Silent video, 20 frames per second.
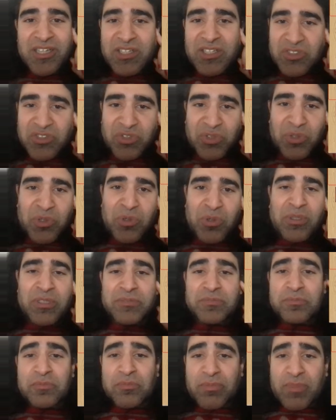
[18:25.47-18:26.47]
So
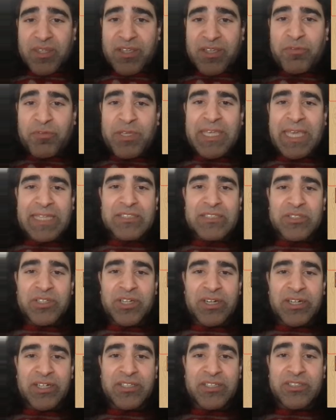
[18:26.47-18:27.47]
if you get the
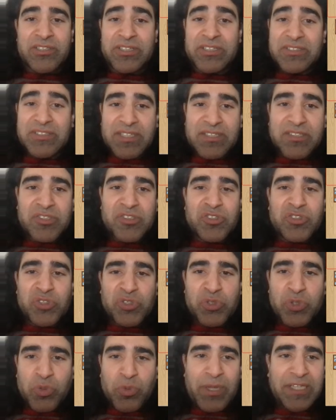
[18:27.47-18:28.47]
card, there's
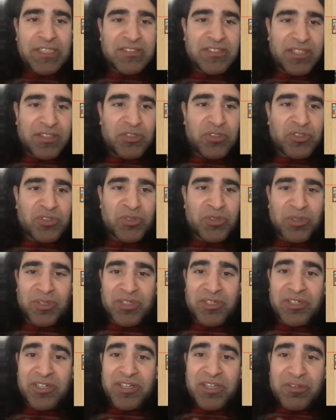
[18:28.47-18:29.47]
two ways that you
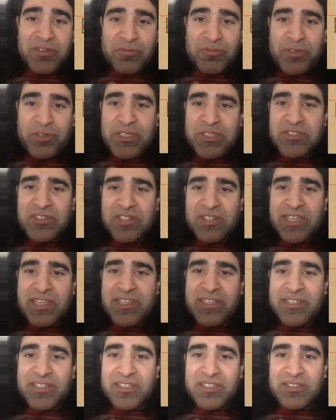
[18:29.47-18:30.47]
score.
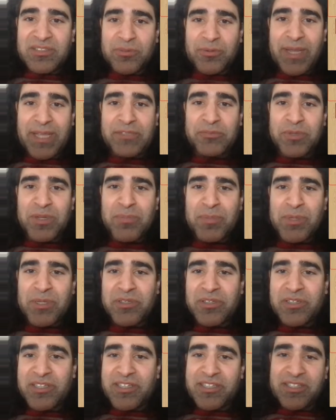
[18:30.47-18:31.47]
Firstly, the red
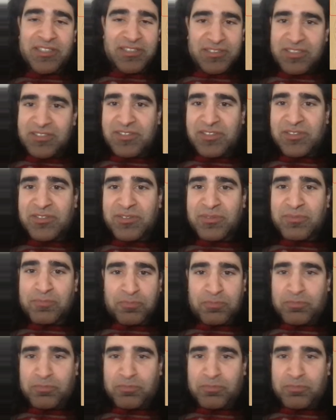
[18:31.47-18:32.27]
ribbon. This is